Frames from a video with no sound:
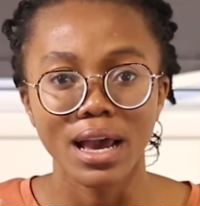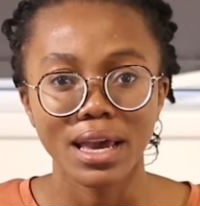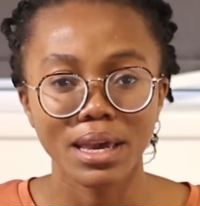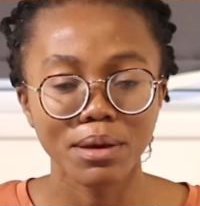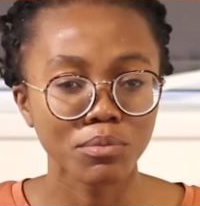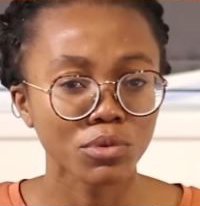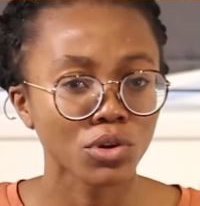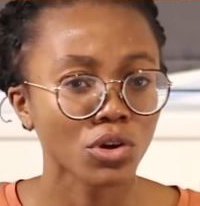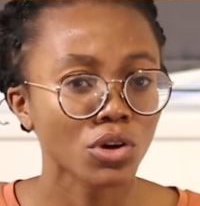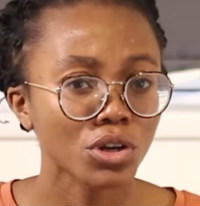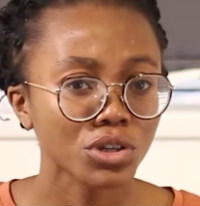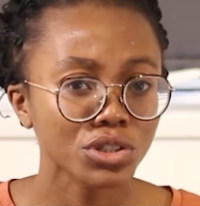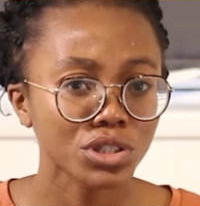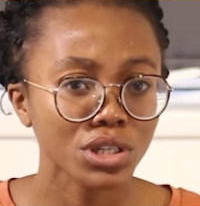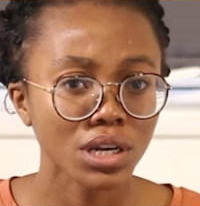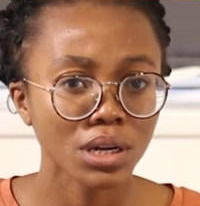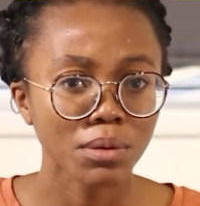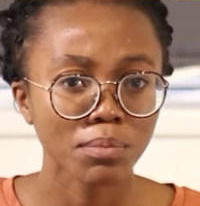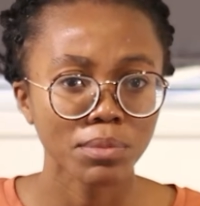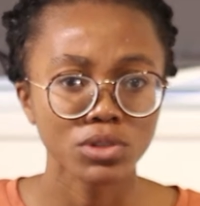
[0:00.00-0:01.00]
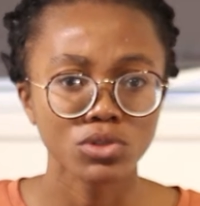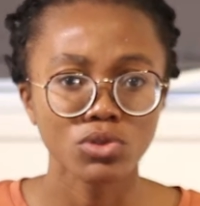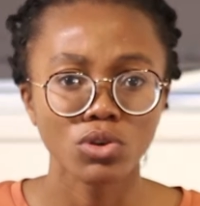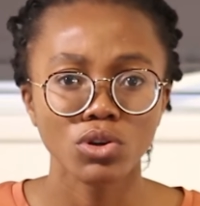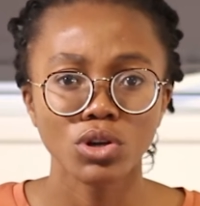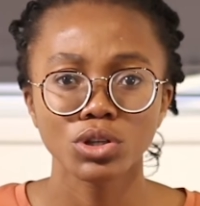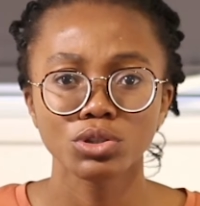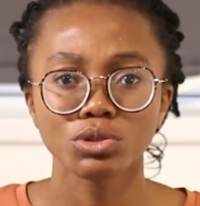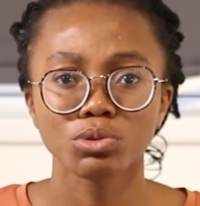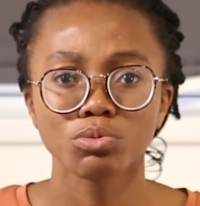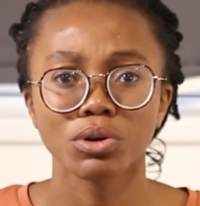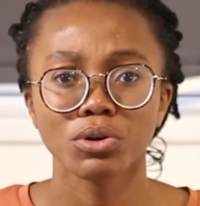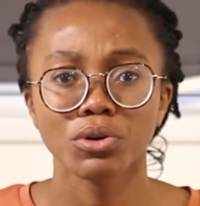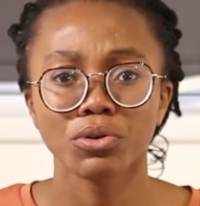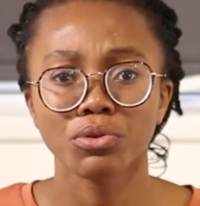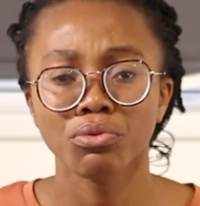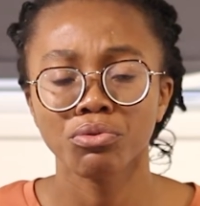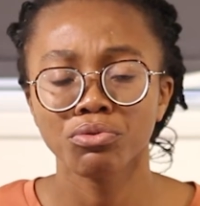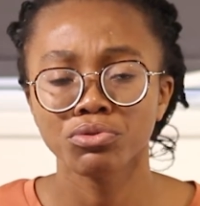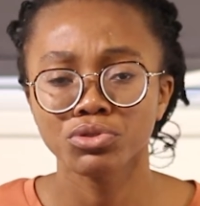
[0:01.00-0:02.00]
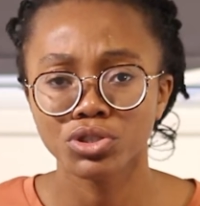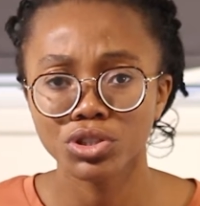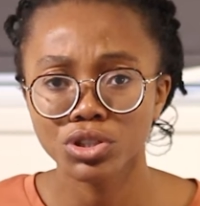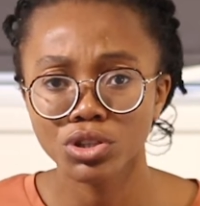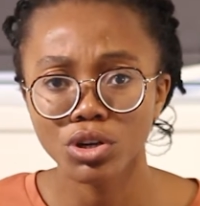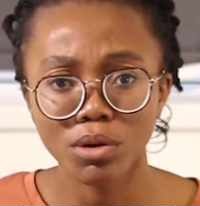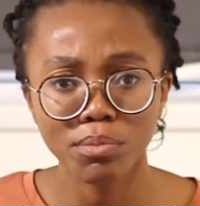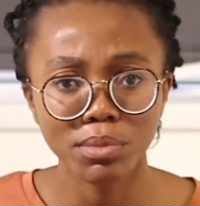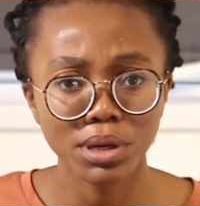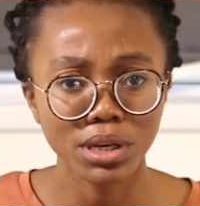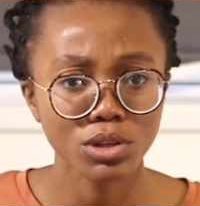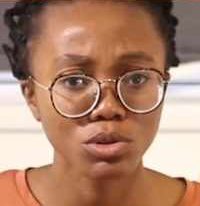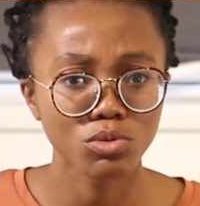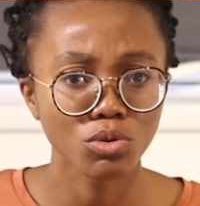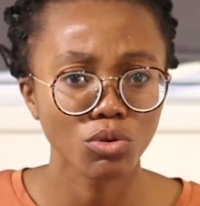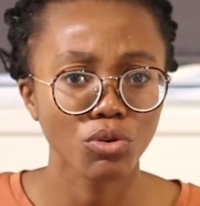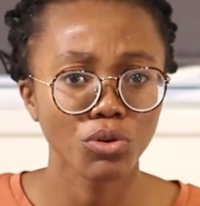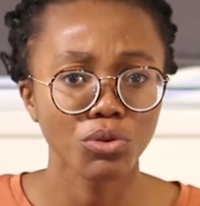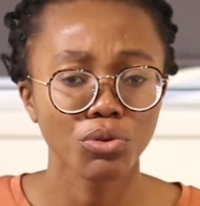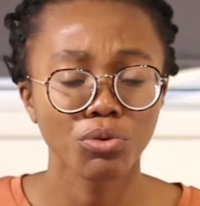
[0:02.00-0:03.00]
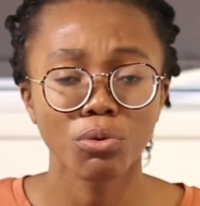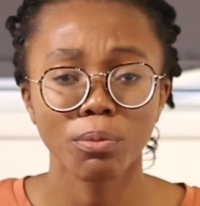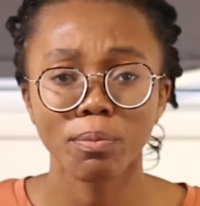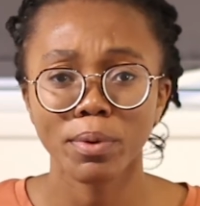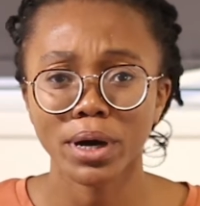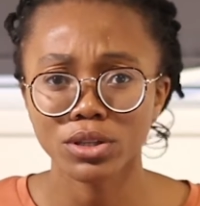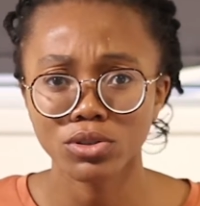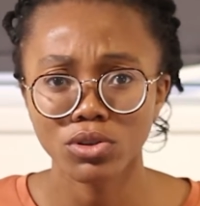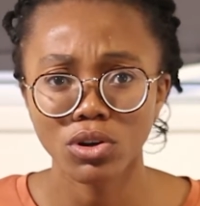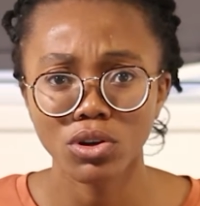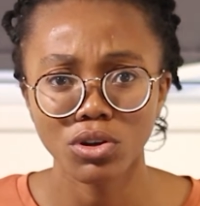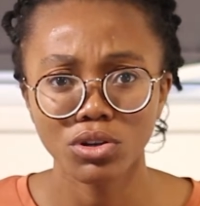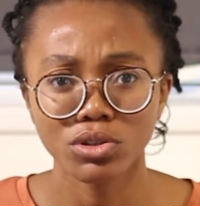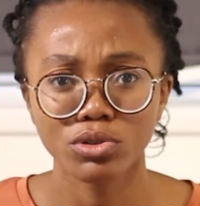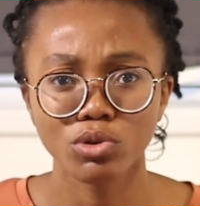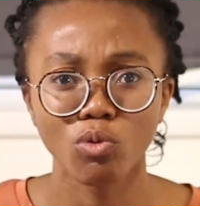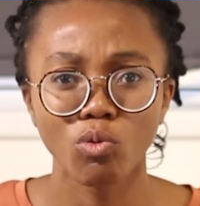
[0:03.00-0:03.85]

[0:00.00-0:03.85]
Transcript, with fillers: immunology and hematology, we're going through genomics, we're going through pathology.